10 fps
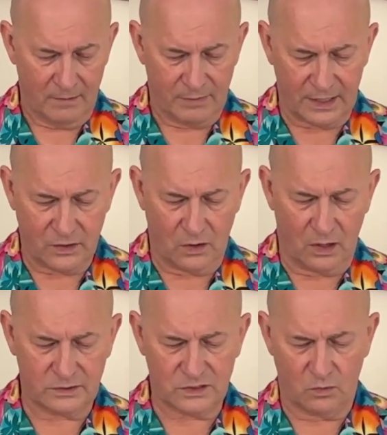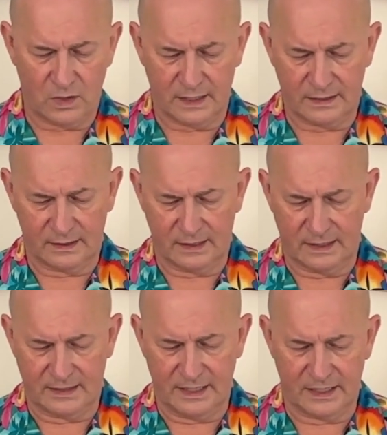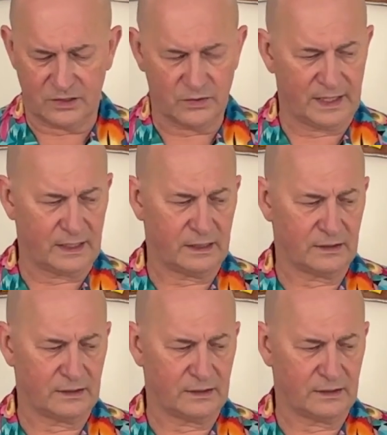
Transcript: But you also want a tiki drink